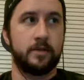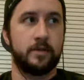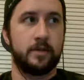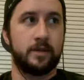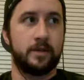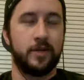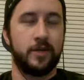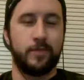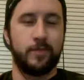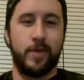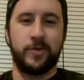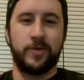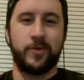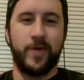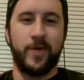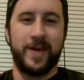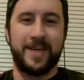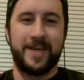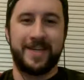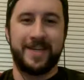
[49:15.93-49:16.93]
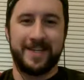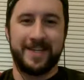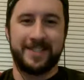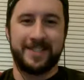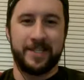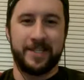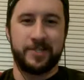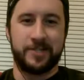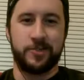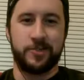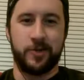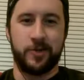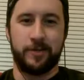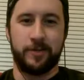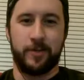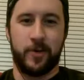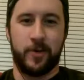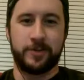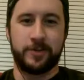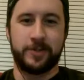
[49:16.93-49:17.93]
Remember the way he kicked in the Sugar
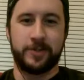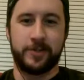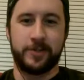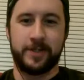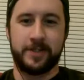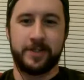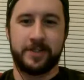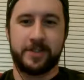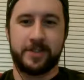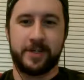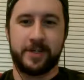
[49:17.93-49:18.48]
Bowl 2 years ago?